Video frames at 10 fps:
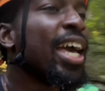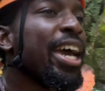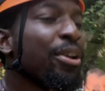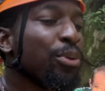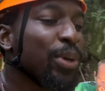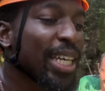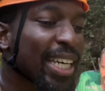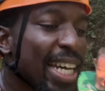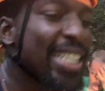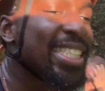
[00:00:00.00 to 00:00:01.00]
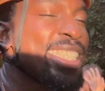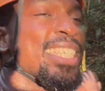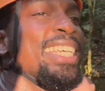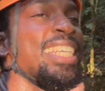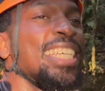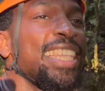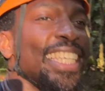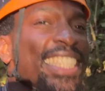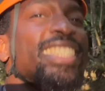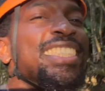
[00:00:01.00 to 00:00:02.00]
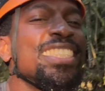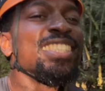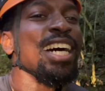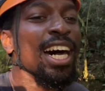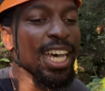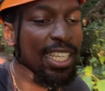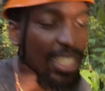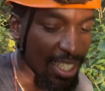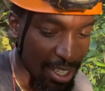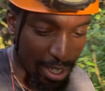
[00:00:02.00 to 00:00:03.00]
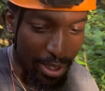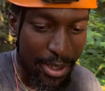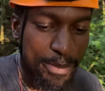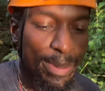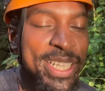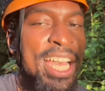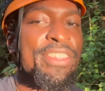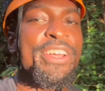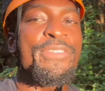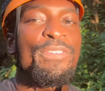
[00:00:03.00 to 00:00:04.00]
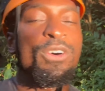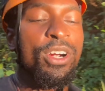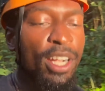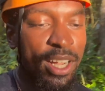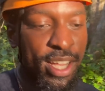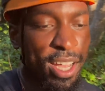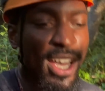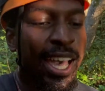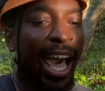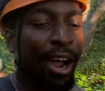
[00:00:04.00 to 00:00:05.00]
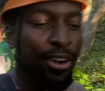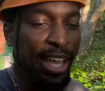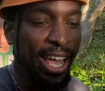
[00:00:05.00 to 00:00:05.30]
and we can see the sun. Being out there for hour and a